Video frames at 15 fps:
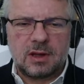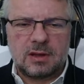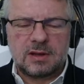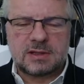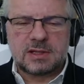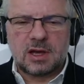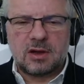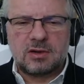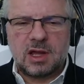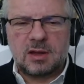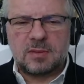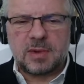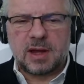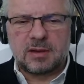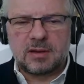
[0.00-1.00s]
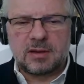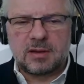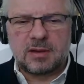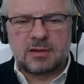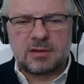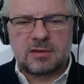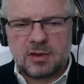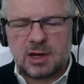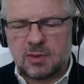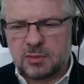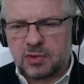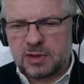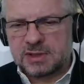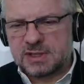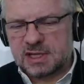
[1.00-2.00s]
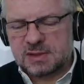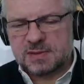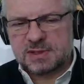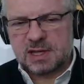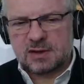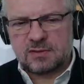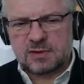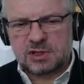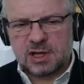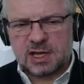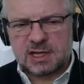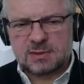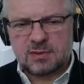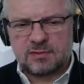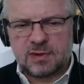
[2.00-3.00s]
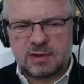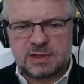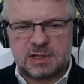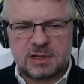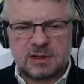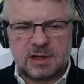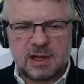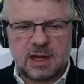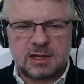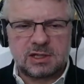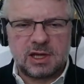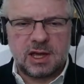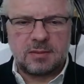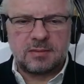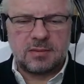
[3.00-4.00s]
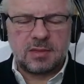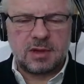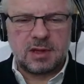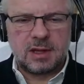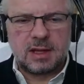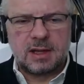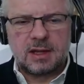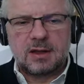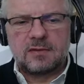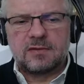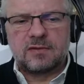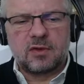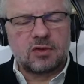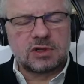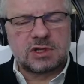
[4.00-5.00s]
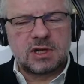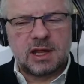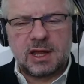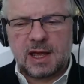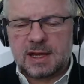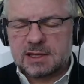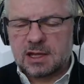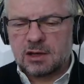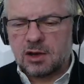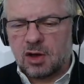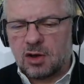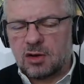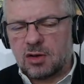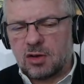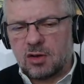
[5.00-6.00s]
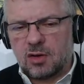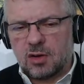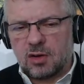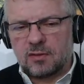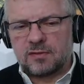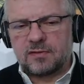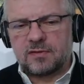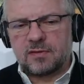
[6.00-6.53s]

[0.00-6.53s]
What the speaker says: So only about 31.6% of the shares were voted at the AGM. Fortunately, it has a lot of